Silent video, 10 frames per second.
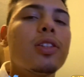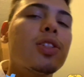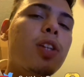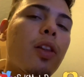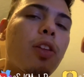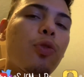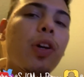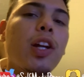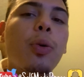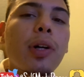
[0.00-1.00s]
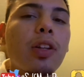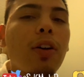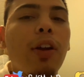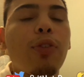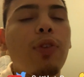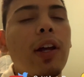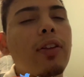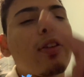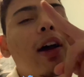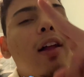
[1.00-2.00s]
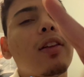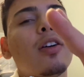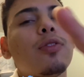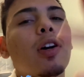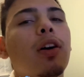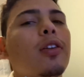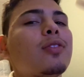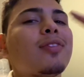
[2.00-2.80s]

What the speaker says: Share this video with all your friends. I love y'all.